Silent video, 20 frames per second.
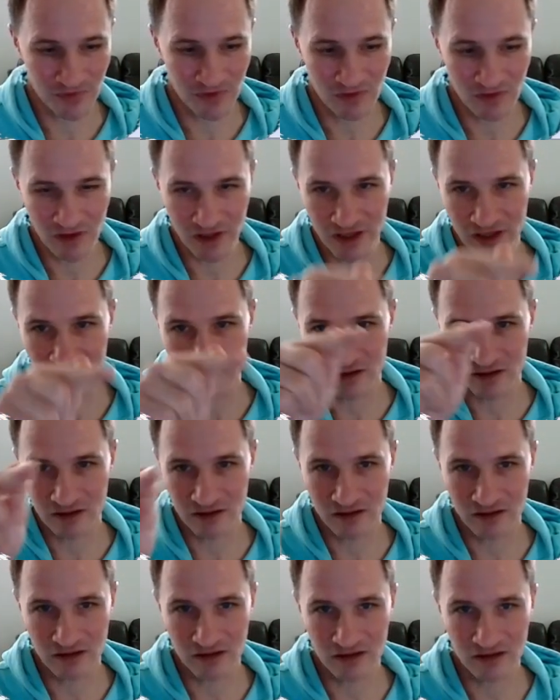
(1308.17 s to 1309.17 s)
like
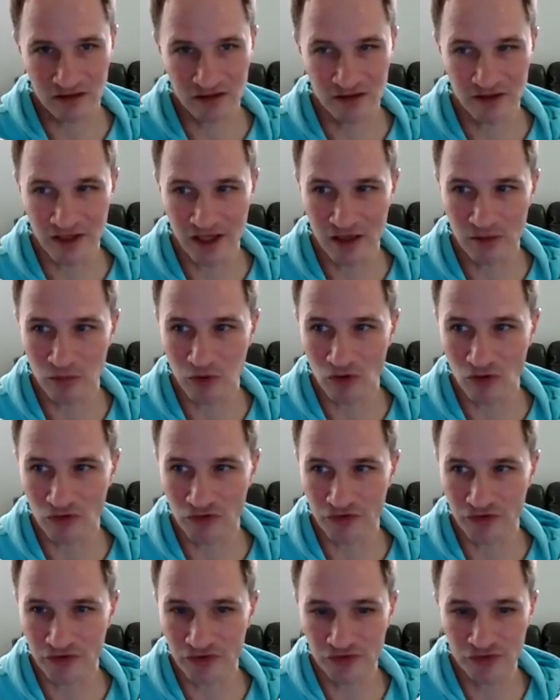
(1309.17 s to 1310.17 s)

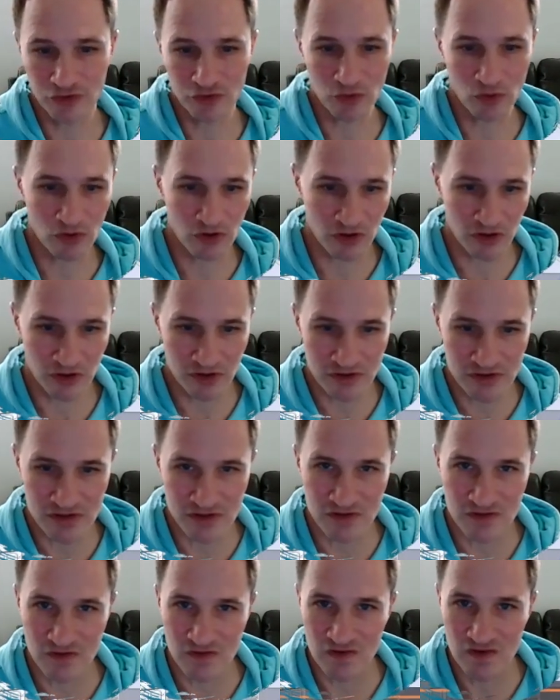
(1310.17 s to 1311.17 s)
gabled doors.